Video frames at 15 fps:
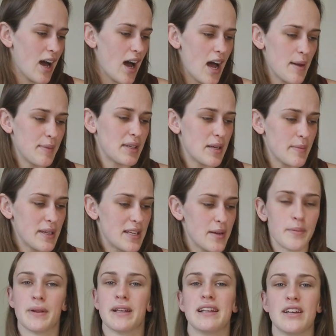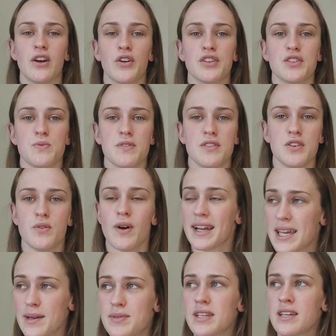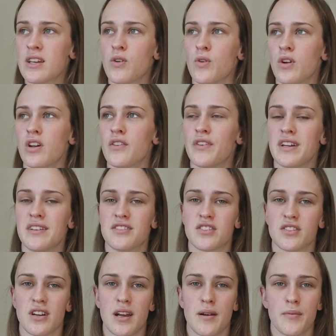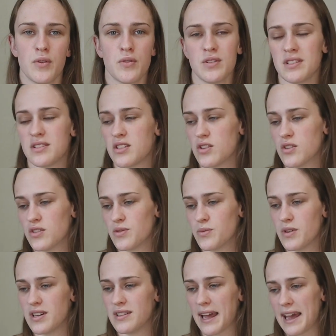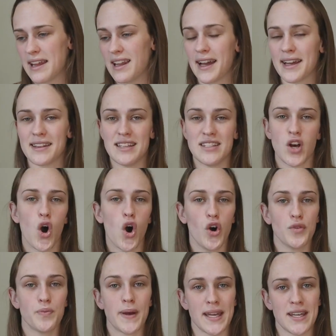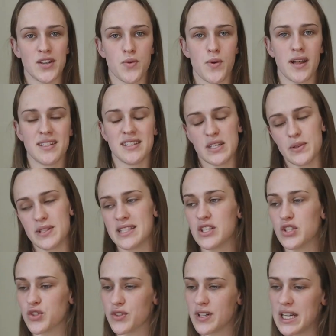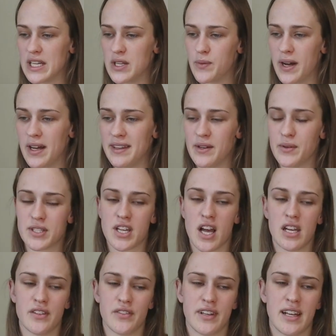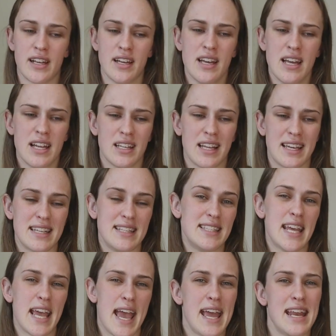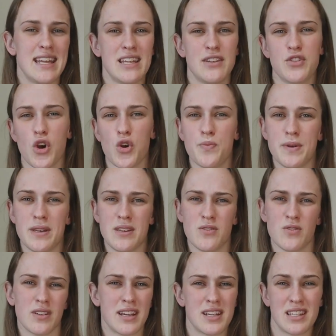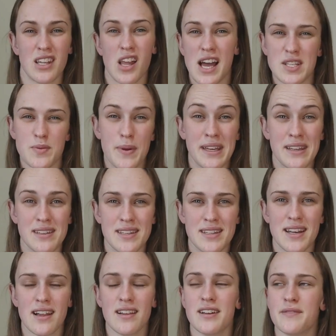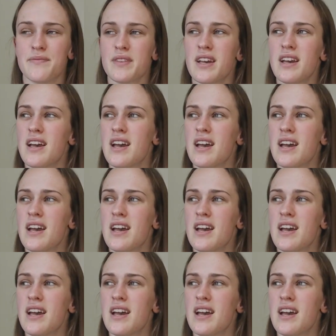I'm gonna be completely honest with you. I kept seeing it all over Instagram, all these girls wearing, they had like these hot pink ones, there was a green one, there was kind of a like a tanny taupey or like light pinky colour.